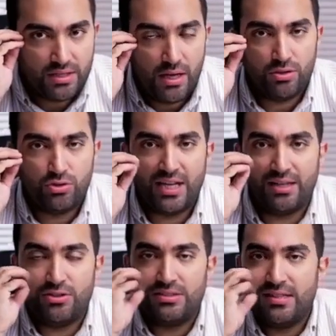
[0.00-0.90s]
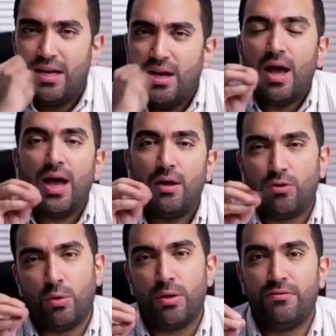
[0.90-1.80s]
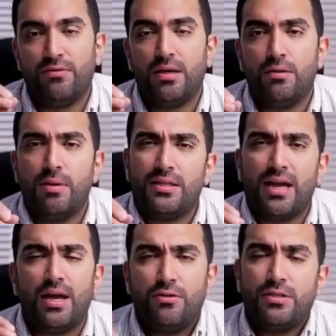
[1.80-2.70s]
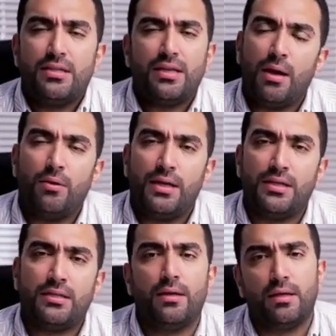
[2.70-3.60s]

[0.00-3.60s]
You can't just say, I'll go with a friend and rent a house to see how it is.